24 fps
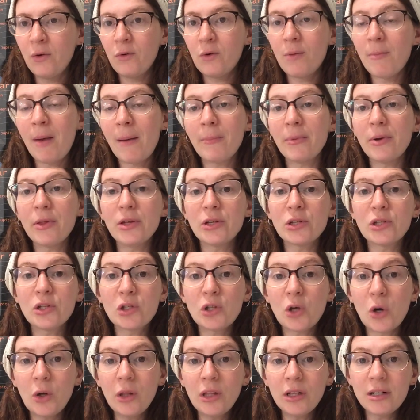Remember, the
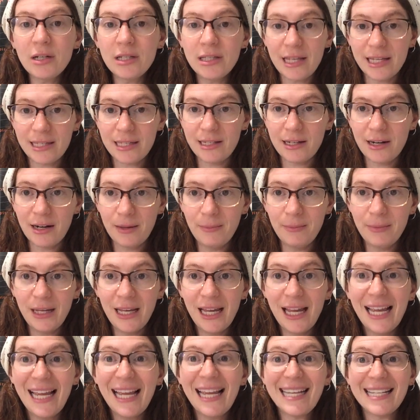solar system
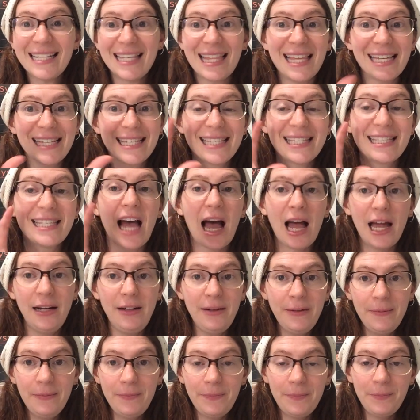is the
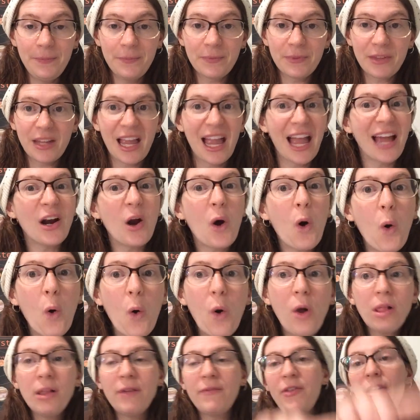sun and
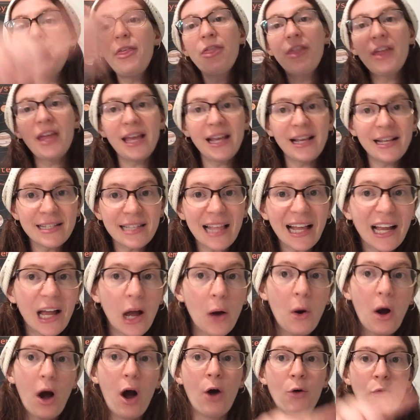all of the things that
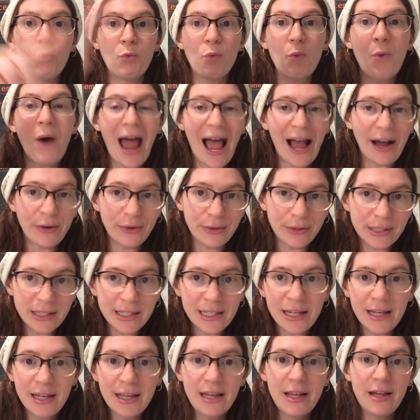go
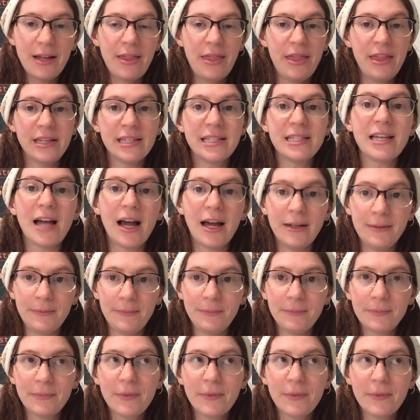around the sun.